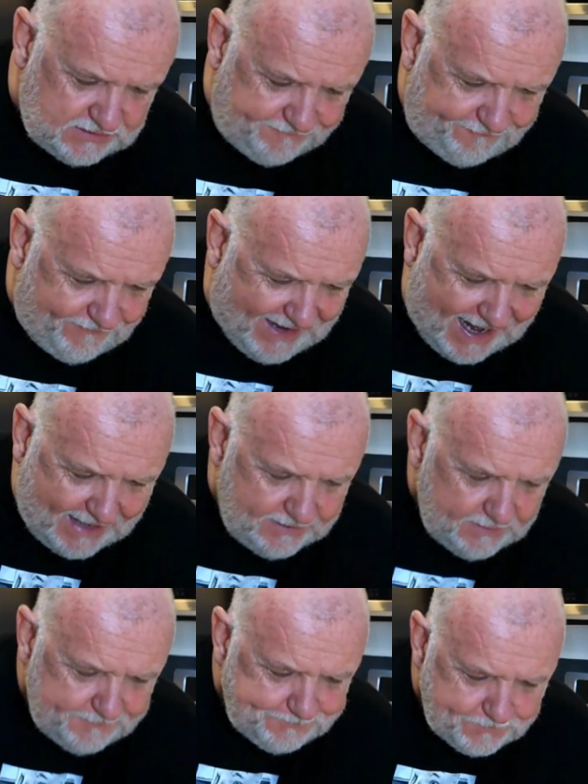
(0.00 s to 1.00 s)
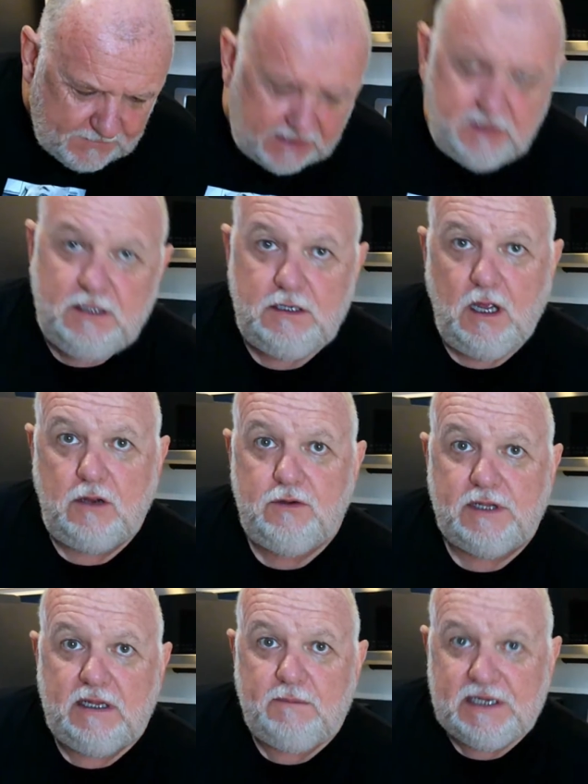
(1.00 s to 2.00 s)
of fat in the
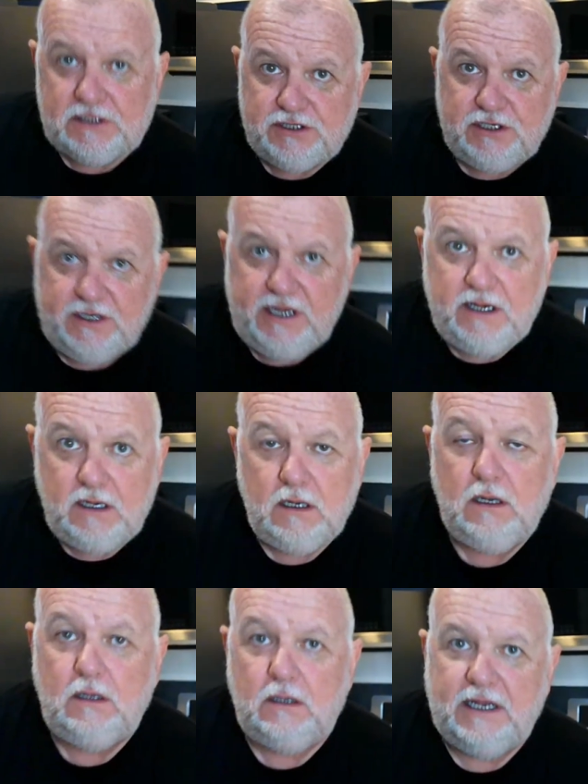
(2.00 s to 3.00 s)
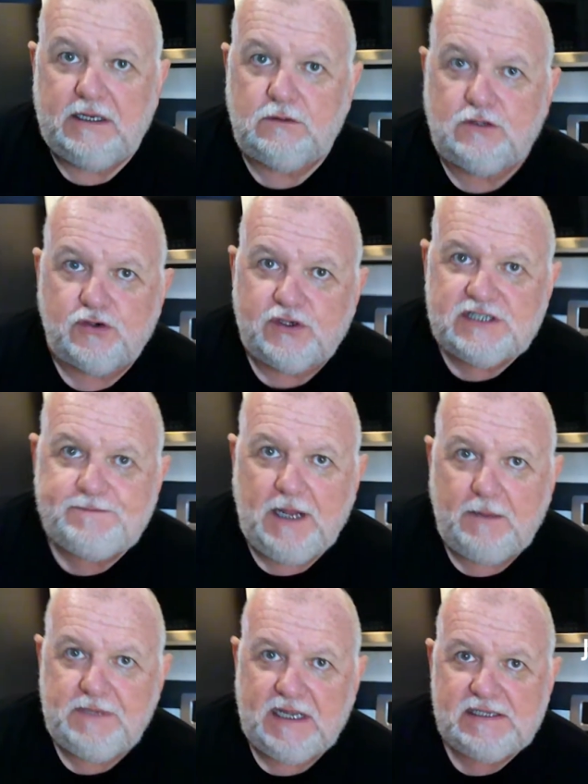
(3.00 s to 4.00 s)
yolk mixture here. It'll crisp
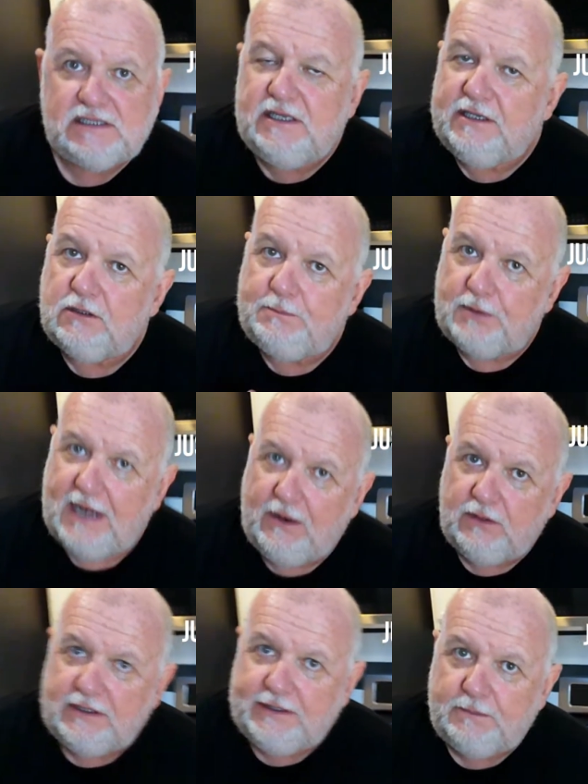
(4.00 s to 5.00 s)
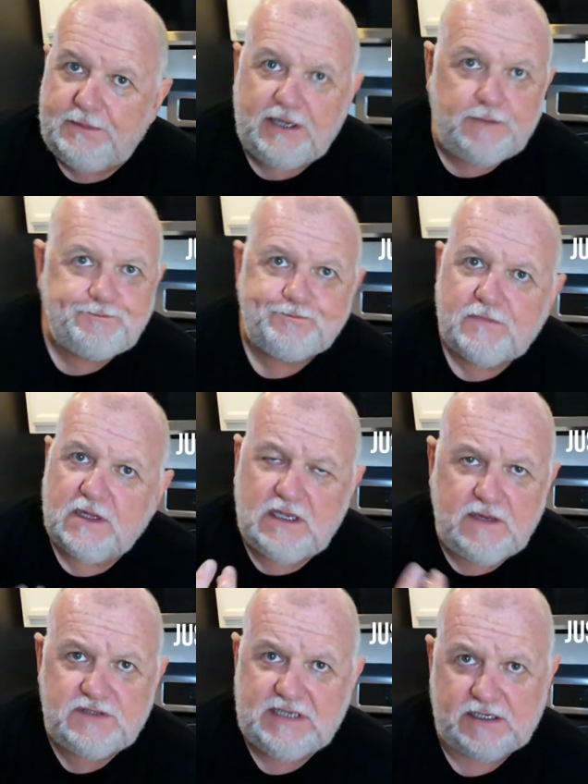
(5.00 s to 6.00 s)
up nicely, it'll brown a little bit,
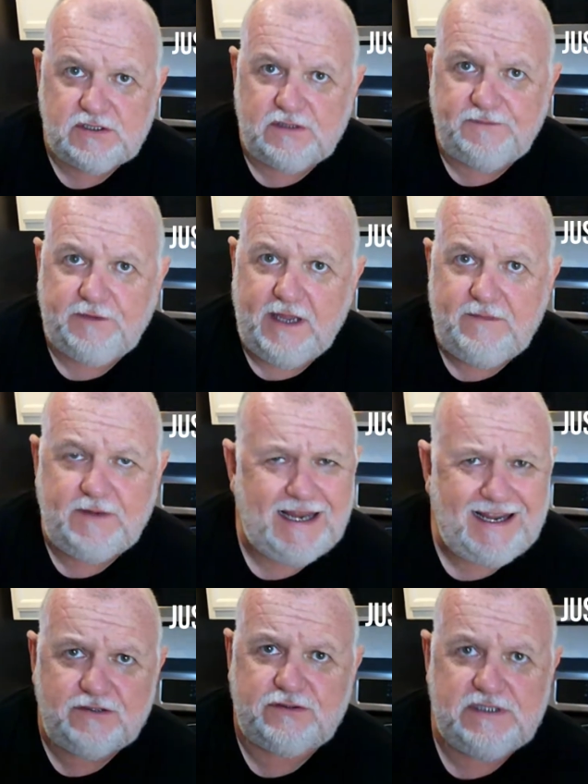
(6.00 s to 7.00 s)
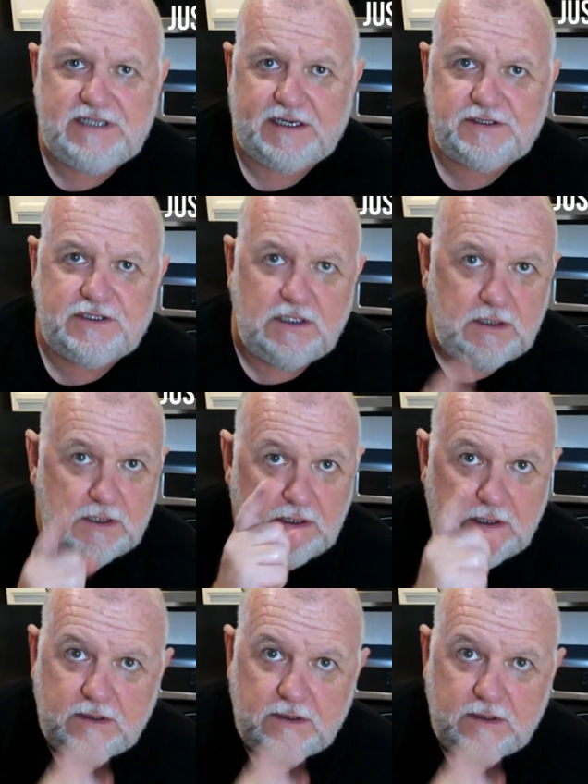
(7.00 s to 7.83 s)
gives extra flavor, extra texture.